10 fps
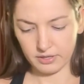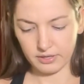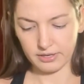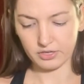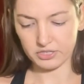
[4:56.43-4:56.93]

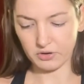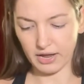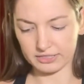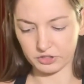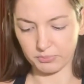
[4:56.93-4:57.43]
It's also
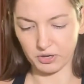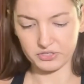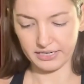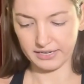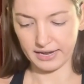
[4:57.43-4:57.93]
extra
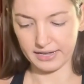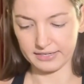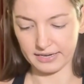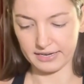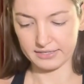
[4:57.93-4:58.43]
protein,
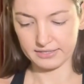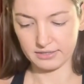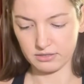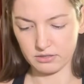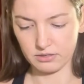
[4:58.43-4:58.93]
and
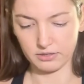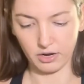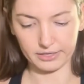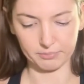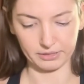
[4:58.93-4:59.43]
it's
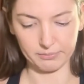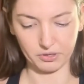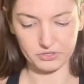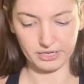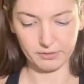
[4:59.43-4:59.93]
not a complete
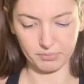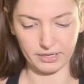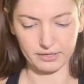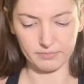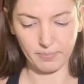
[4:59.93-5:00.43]
protein, but